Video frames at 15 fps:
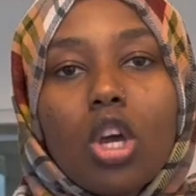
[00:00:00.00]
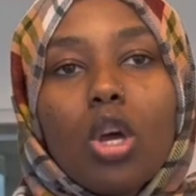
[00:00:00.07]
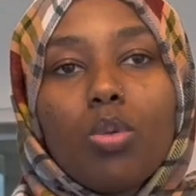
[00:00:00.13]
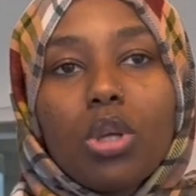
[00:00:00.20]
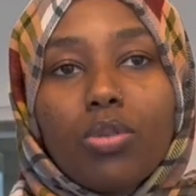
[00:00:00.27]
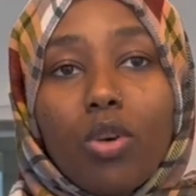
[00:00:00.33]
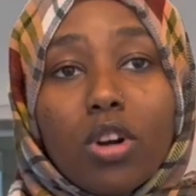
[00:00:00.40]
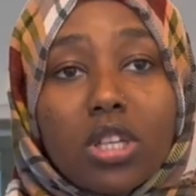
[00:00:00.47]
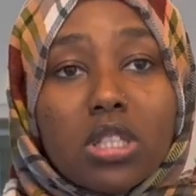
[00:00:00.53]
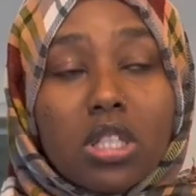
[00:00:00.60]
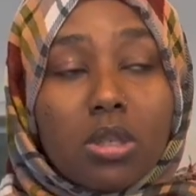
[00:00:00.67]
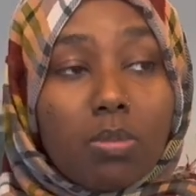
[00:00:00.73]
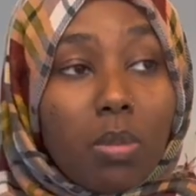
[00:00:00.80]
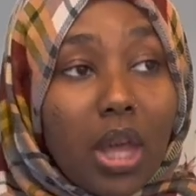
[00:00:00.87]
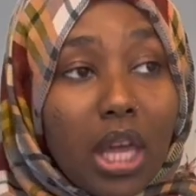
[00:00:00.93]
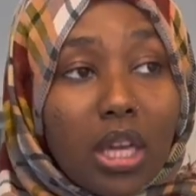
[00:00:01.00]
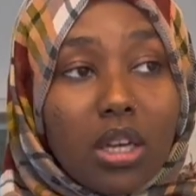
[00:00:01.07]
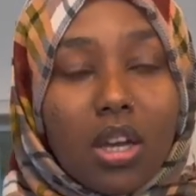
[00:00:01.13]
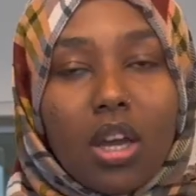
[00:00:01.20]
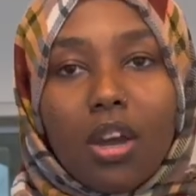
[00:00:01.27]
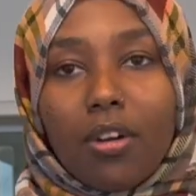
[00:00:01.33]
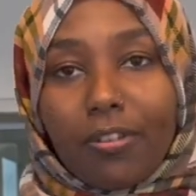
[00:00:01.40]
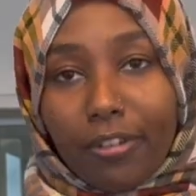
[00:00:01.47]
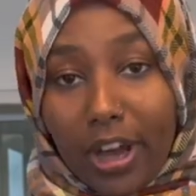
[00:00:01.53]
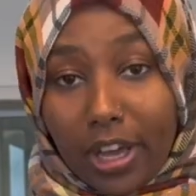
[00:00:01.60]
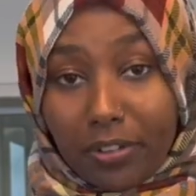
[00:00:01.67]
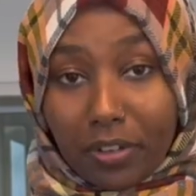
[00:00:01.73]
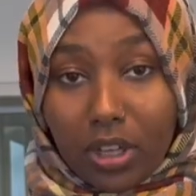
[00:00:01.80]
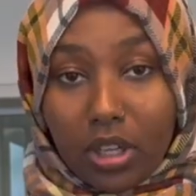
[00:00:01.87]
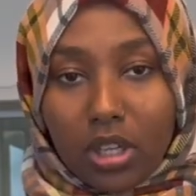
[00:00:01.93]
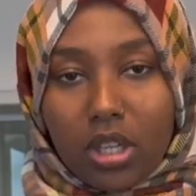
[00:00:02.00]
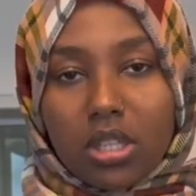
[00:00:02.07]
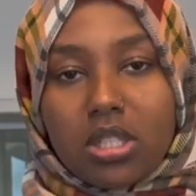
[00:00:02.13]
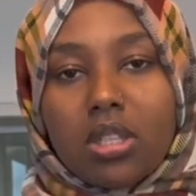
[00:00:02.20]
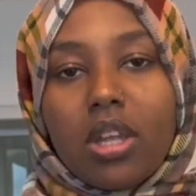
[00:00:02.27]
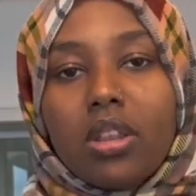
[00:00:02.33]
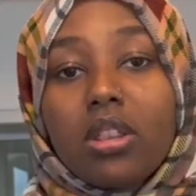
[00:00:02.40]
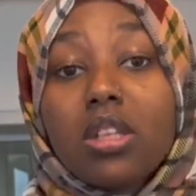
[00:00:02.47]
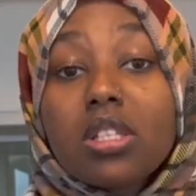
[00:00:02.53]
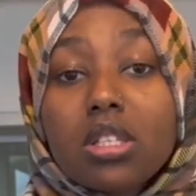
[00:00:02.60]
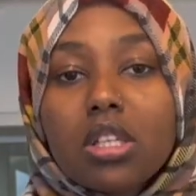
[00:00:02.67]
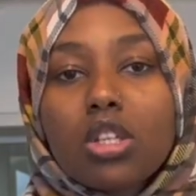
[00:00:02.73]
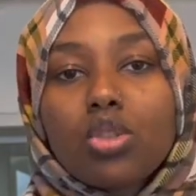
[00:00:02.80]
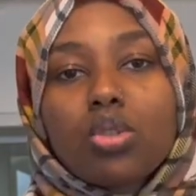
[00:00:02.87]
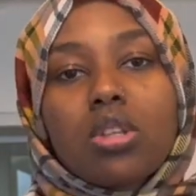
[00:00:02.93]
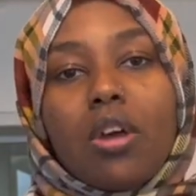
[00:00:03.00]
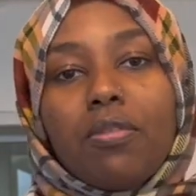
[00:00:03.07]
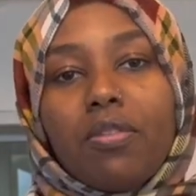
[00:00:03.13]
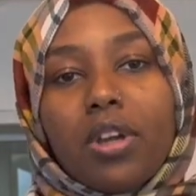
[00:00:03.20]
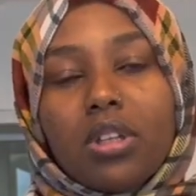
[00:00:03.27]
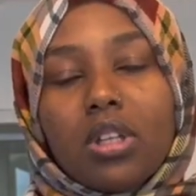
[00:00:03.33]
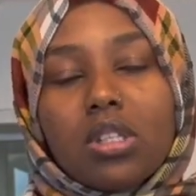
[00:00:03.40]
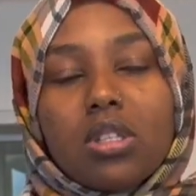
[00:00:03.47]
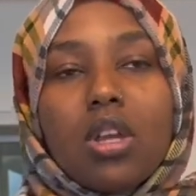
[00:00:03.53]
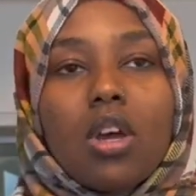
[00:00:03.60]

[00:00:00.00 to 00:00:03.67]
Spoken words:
we focused on main 5 areas that these issues affect us.